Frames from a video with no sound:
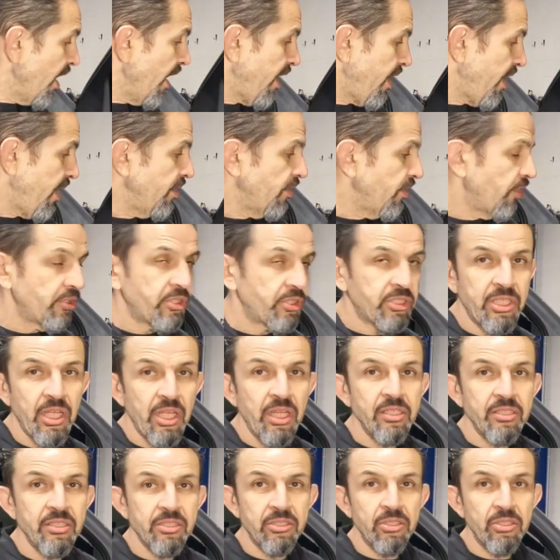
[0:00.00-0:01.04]
and our
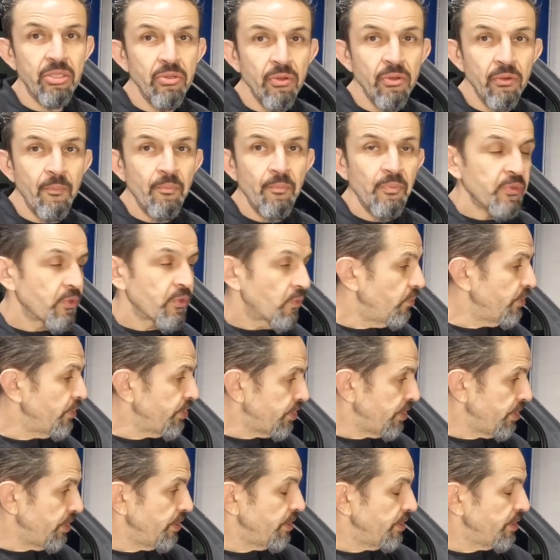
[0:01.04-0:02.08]
stage 2,
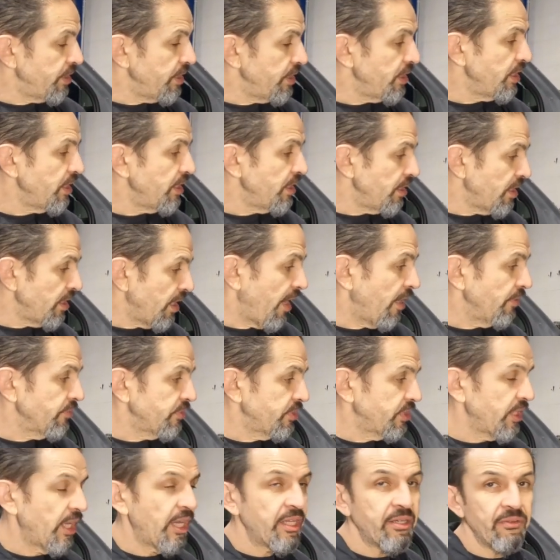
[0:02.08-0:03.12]
which is the
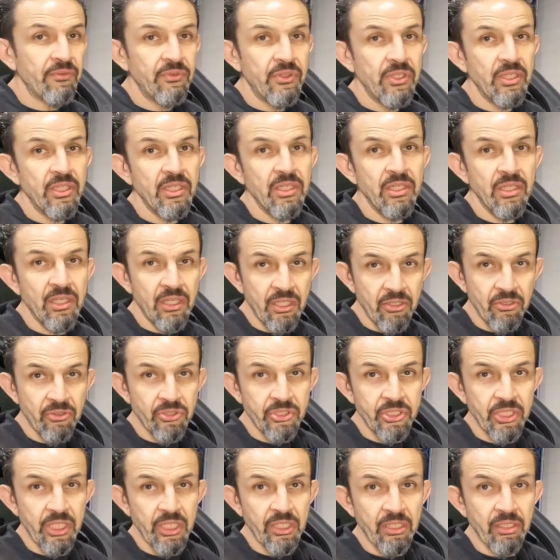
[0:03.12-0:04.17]
outside of the inner
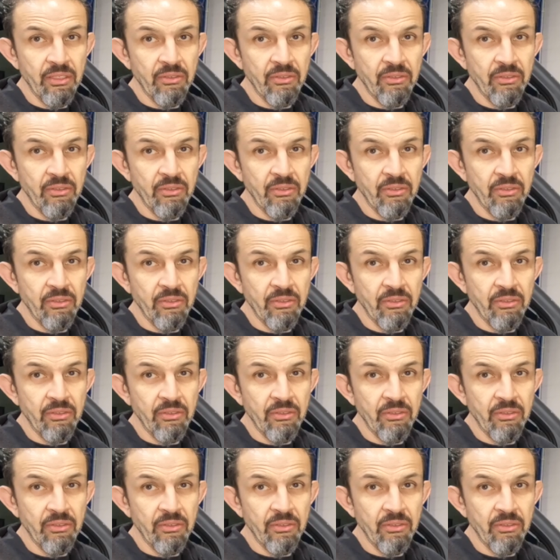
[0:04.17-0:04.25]
skin.